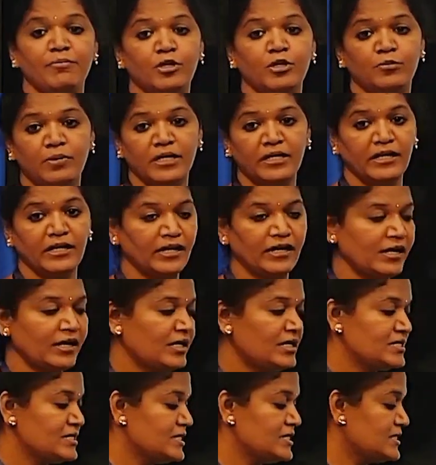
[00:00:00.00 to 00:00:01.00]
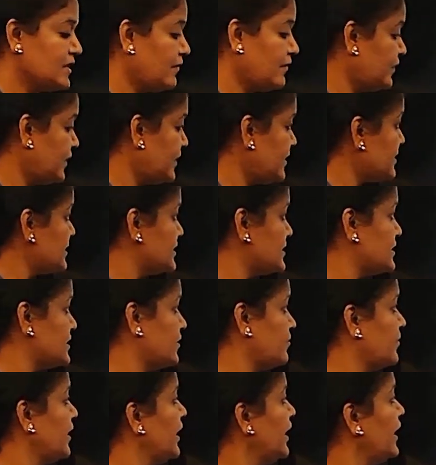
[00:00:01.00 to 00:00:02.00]
domain analysis of the system
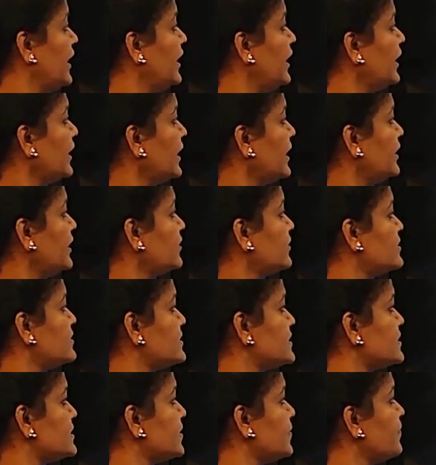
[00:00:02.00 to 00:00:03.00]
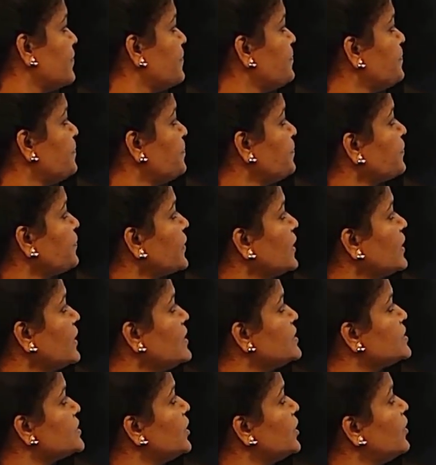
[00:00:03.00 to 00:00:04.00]
in a control system.
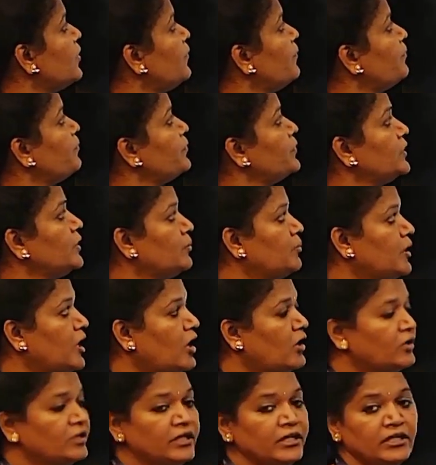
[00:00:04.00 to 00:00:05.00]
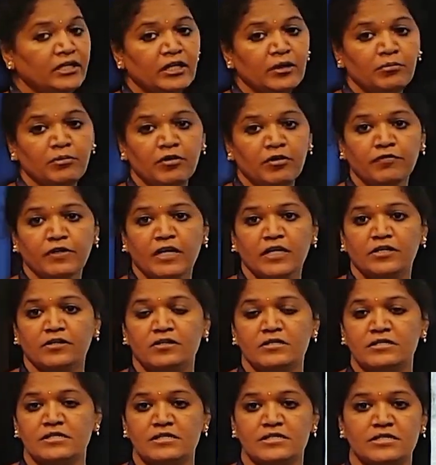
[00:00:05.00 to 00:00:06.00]
So, the block diagram of
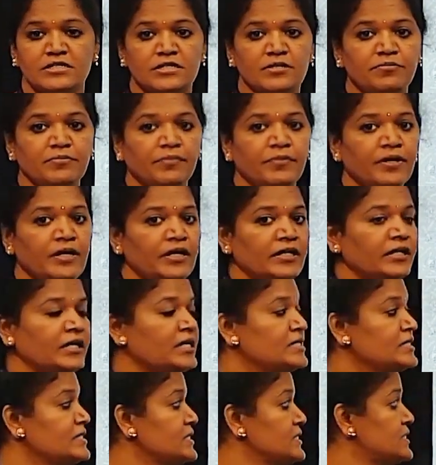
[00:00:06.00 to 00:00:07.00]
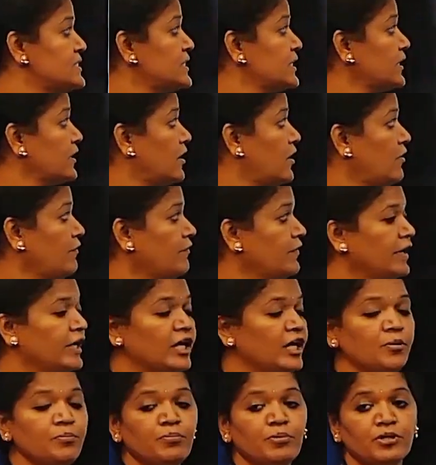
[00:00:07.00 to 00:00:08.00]
control system, it consisting of
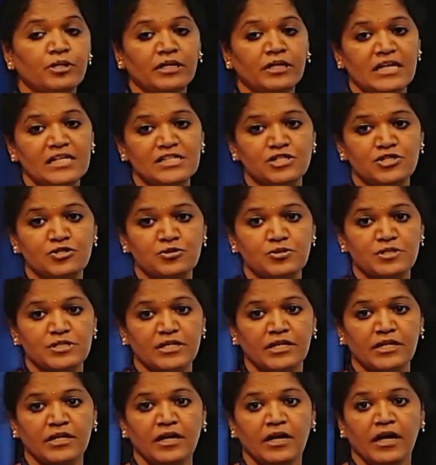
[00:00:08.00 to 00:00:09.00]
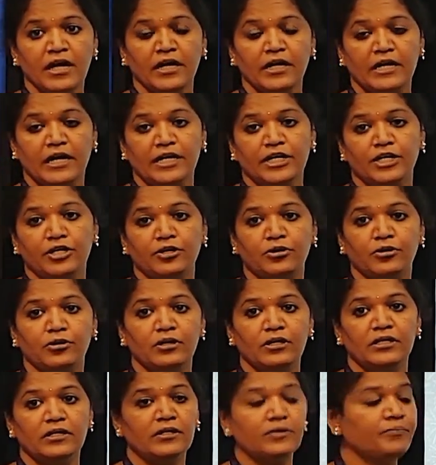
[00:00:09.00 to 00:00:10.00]
input transducer,
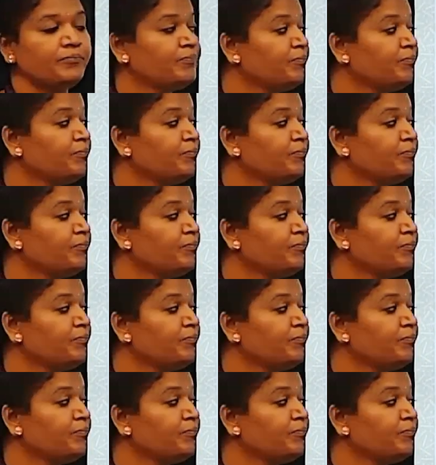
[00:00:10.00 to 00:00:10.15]
controller